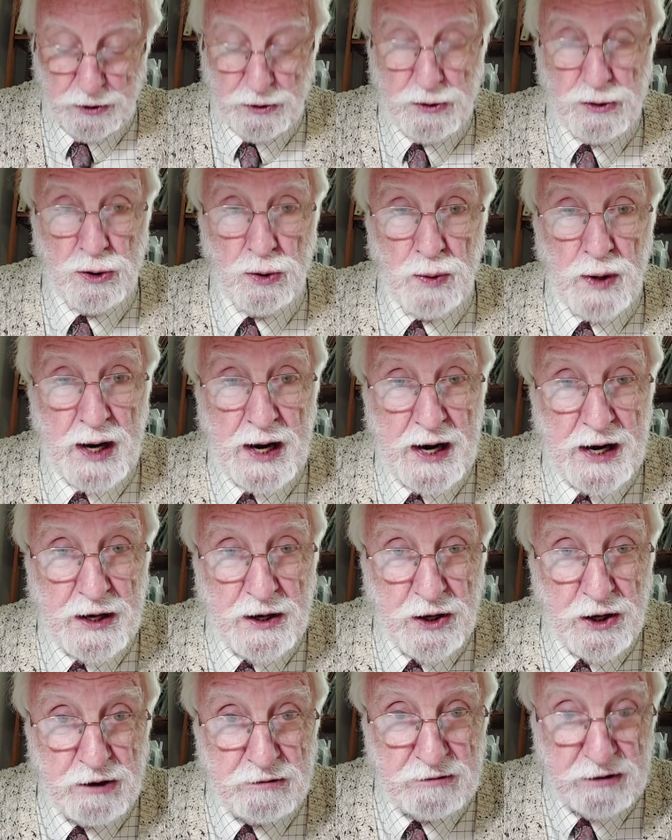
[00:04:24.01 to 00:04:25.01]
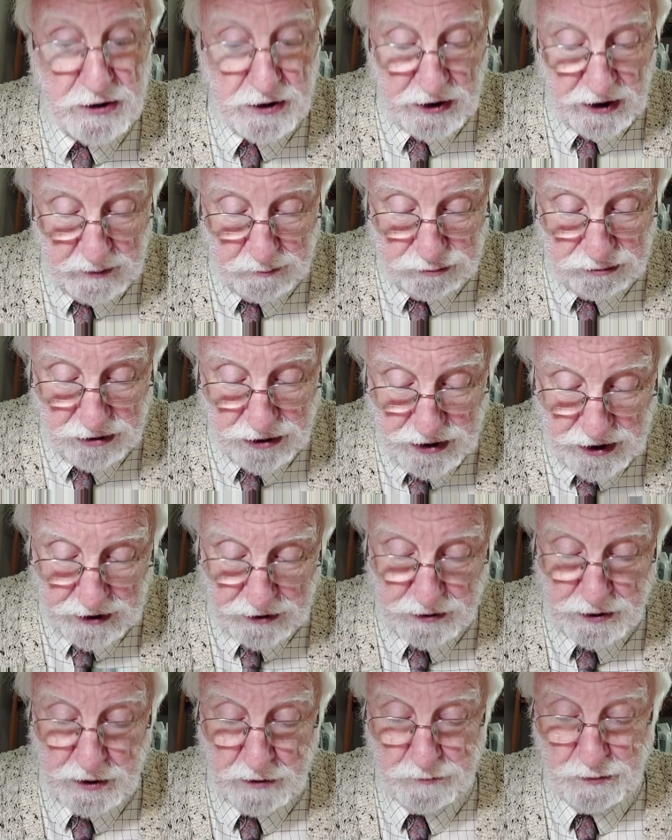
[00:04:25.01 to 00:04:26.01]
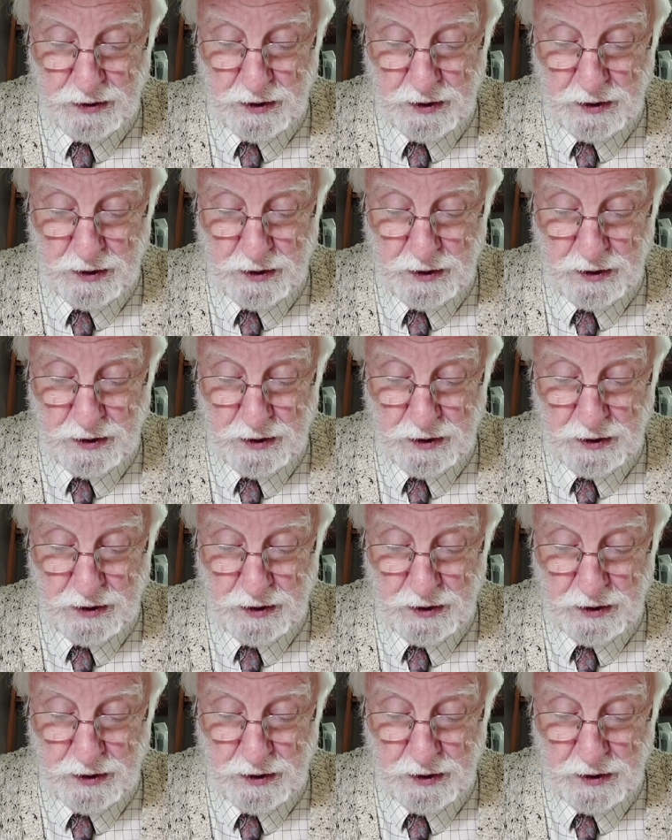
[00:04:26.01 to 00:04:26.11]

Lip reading: to accurately predict